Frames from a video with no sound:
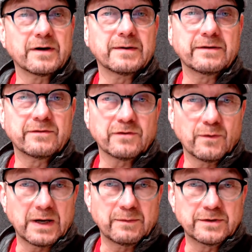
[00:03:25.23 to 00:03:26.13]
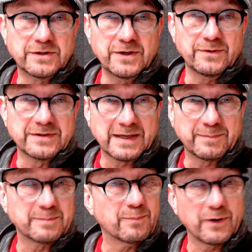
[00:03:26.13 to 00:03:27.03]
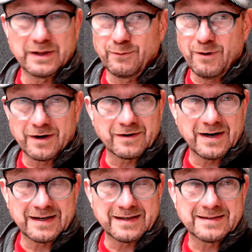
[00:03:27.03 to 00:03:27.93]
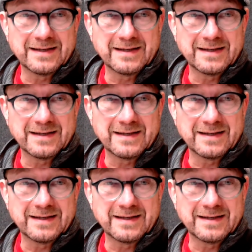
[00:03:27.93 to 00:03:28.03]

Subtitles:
And so what I would do is I put boiling water on it.